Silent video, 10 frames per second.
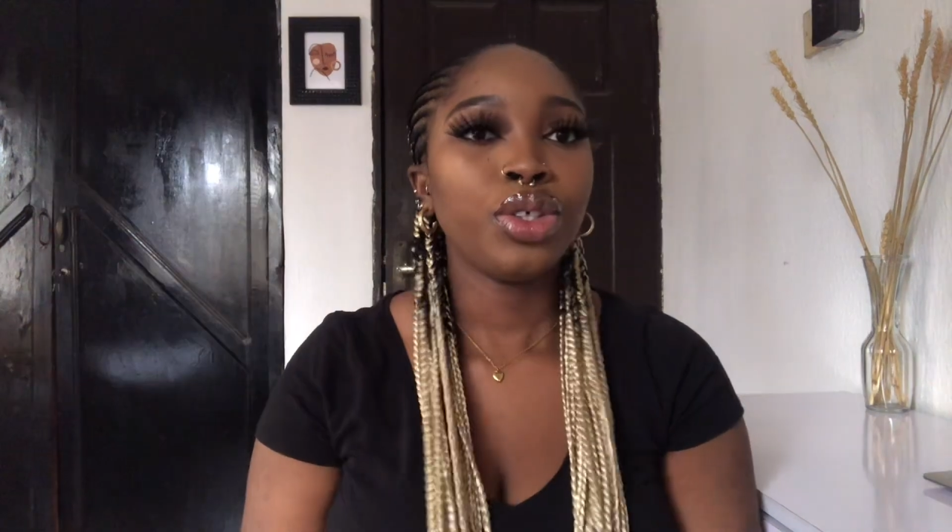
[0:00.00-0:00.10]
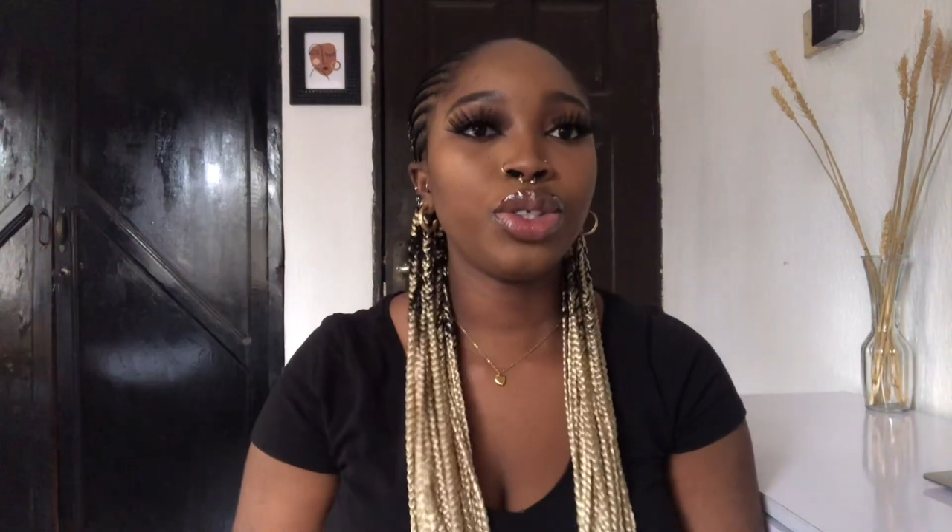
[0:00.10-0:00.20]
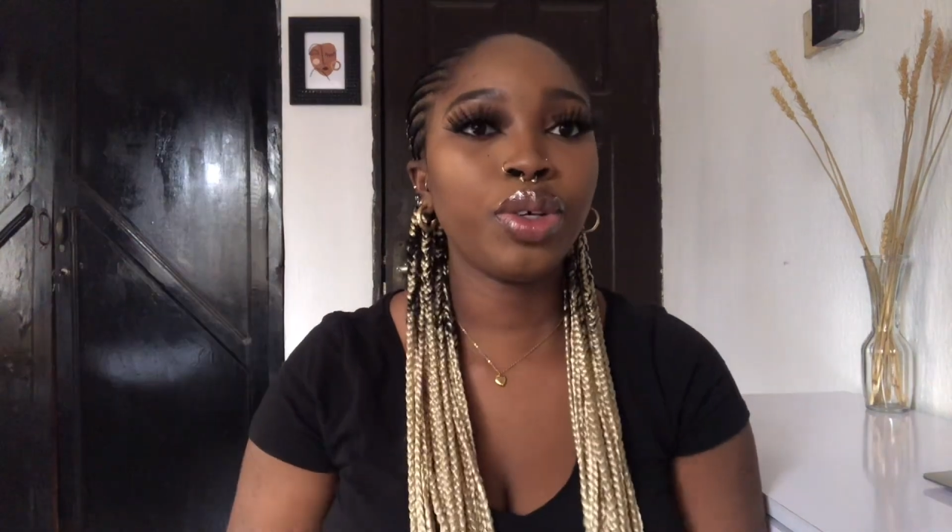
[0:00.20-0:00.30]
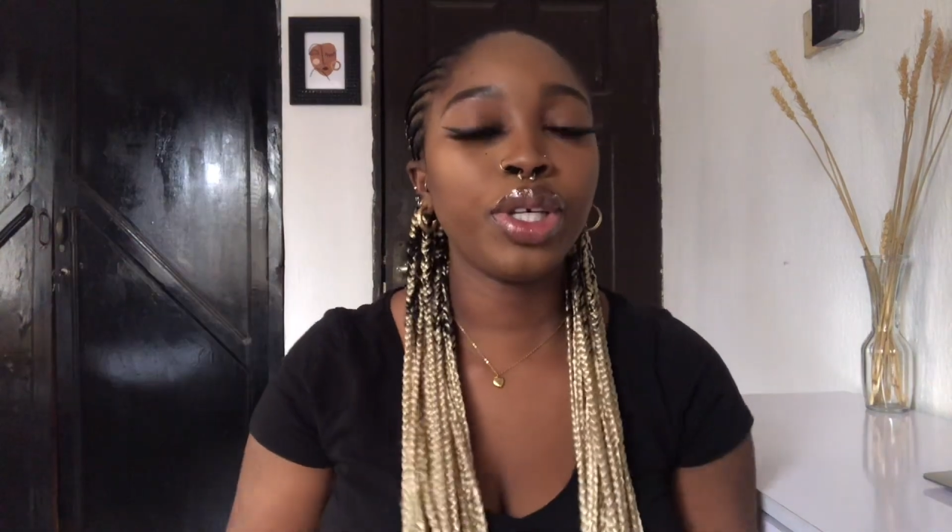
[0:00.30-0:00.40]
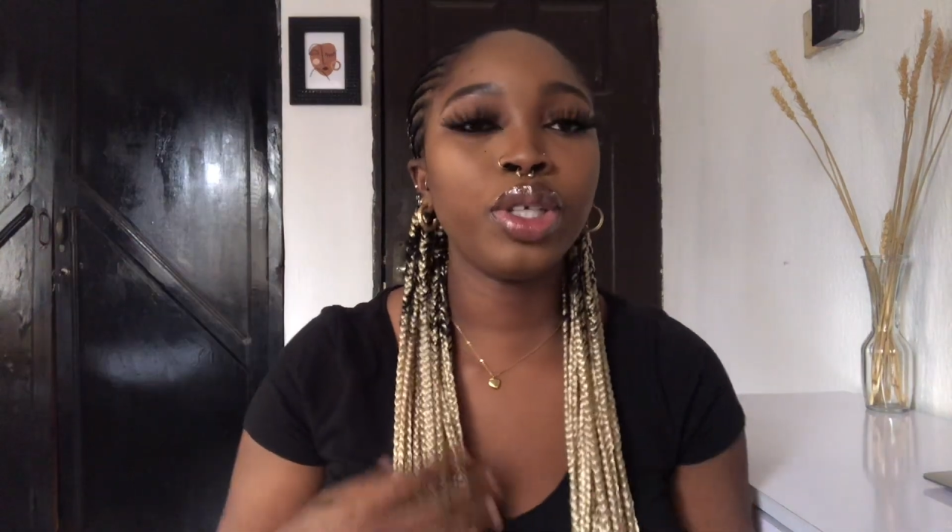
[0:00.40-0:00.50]
So
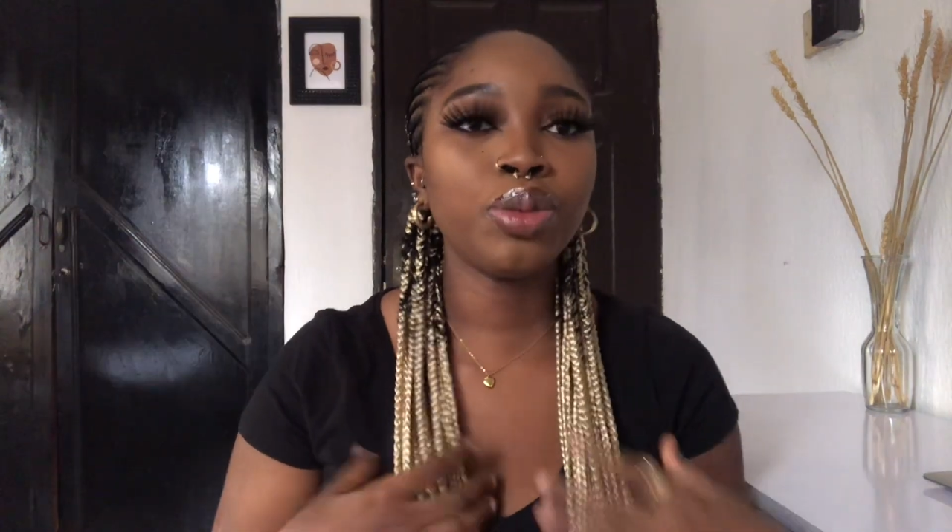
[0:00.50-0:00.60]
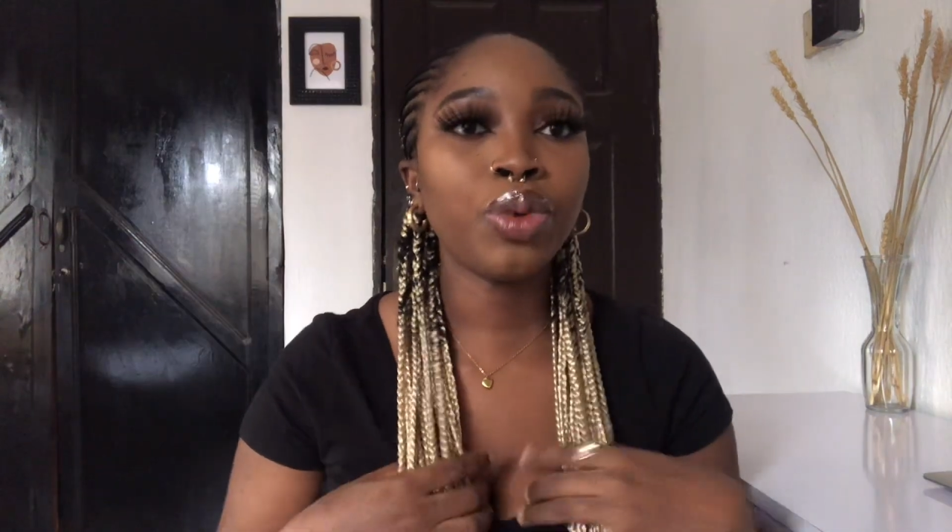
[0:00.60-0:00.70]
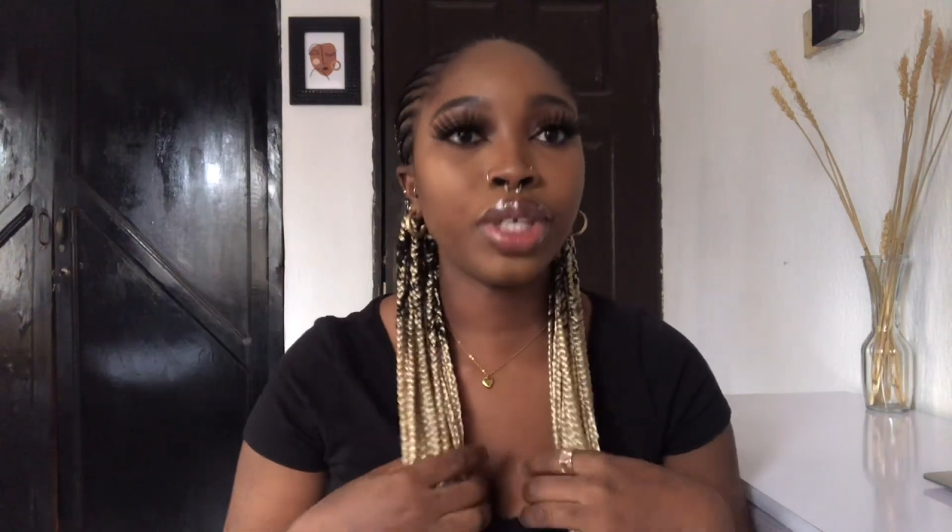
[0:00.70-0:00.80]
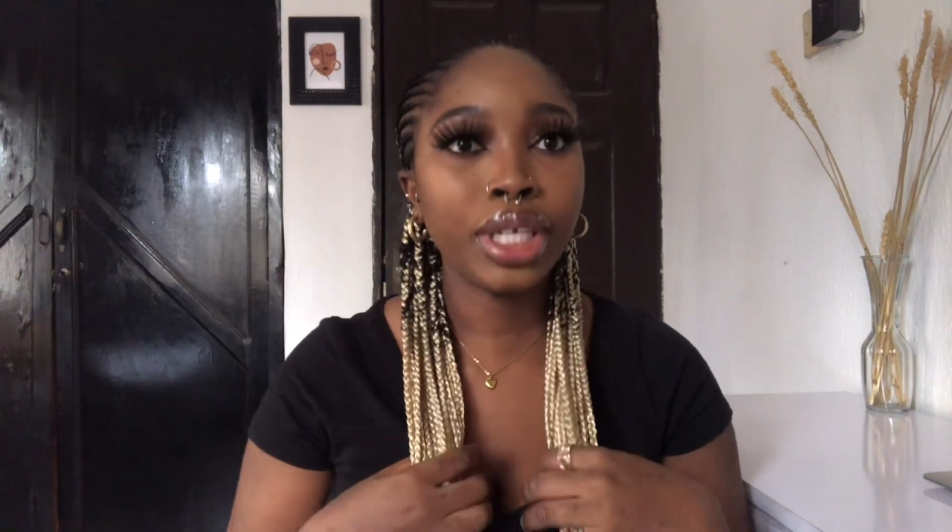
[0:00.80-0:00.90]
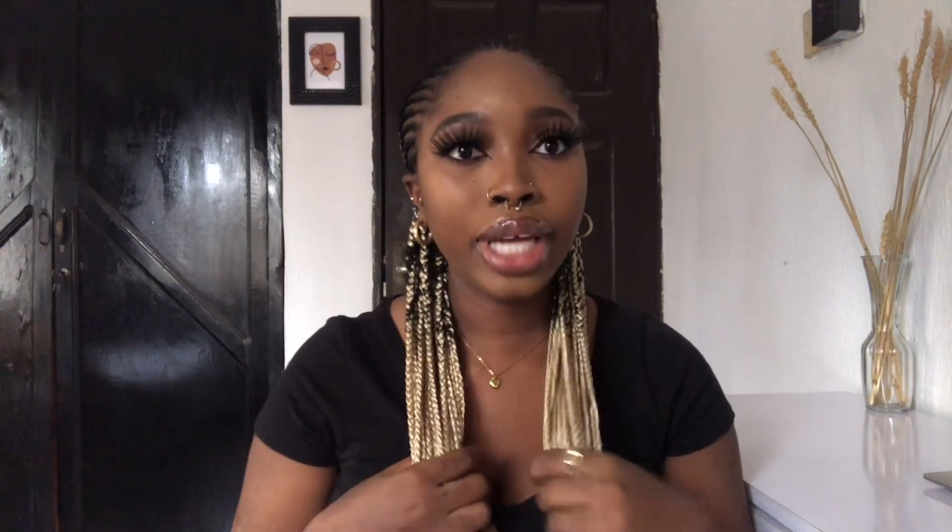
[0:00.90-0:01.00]
I used more
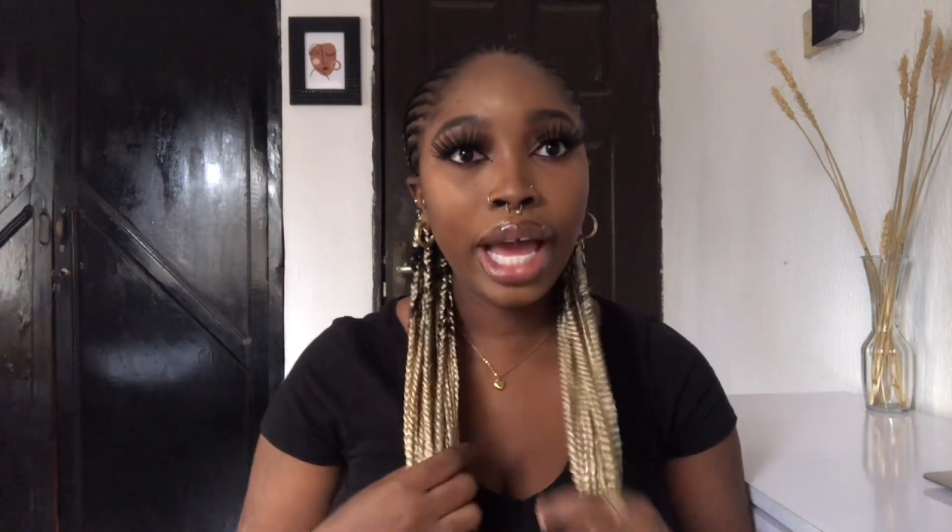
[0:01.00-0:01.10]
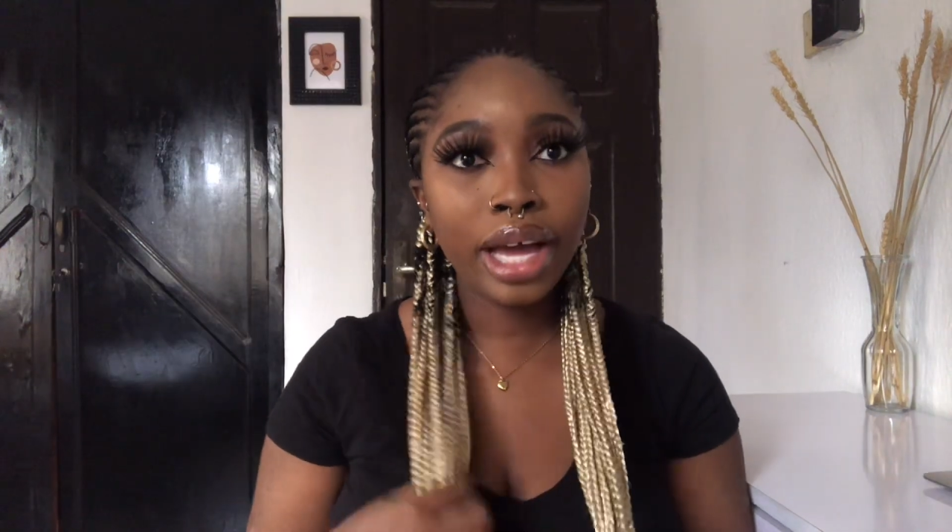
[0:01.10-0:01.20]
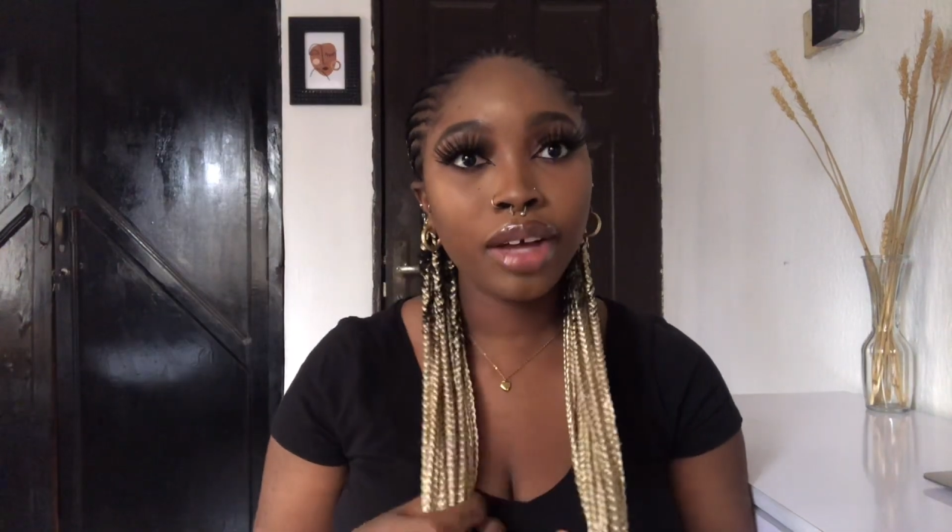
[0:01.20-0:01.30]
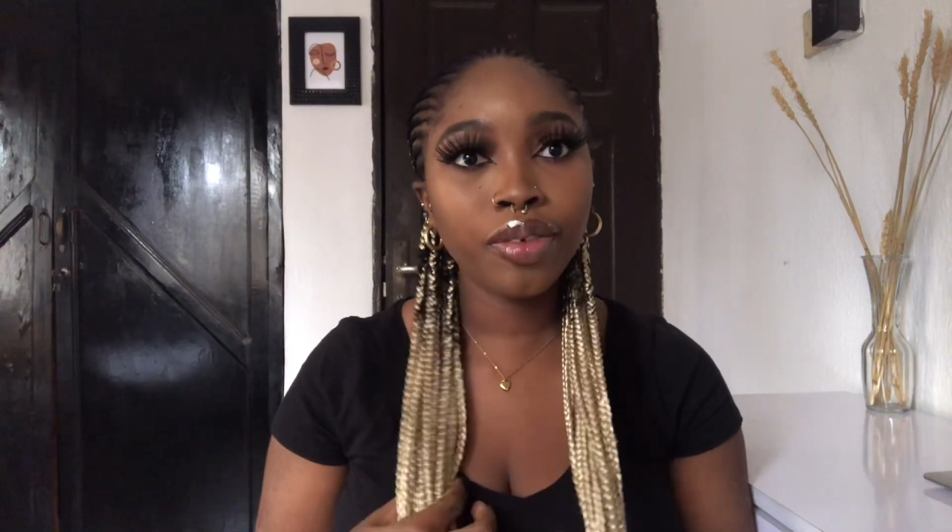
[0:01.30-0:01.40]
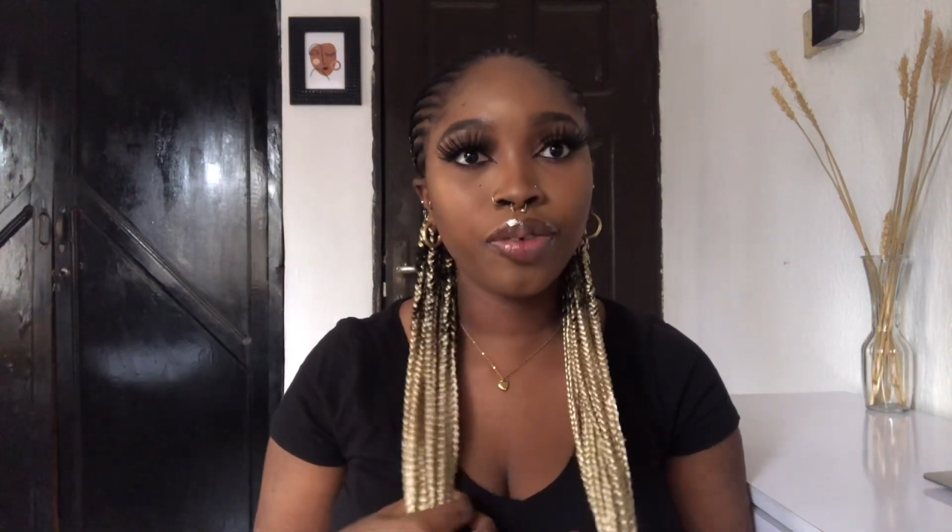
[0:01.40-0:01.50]
than
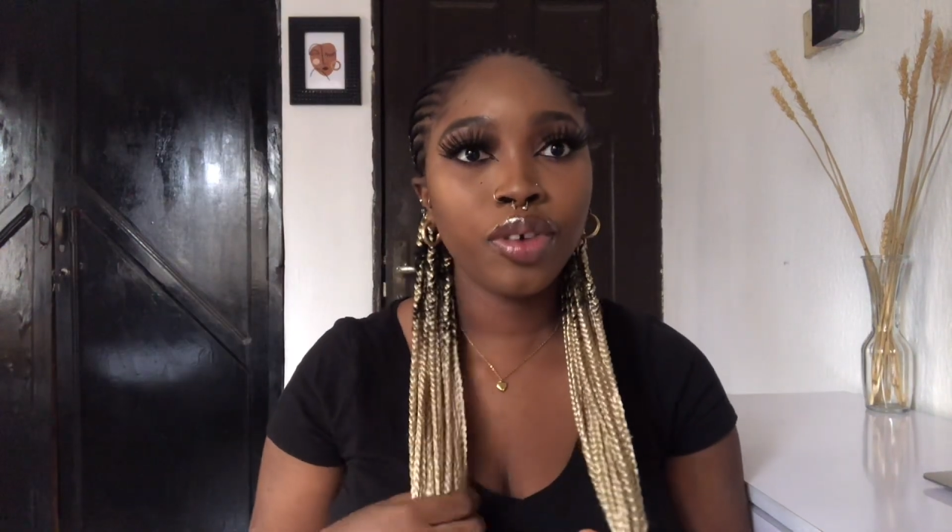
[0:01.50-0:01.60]
half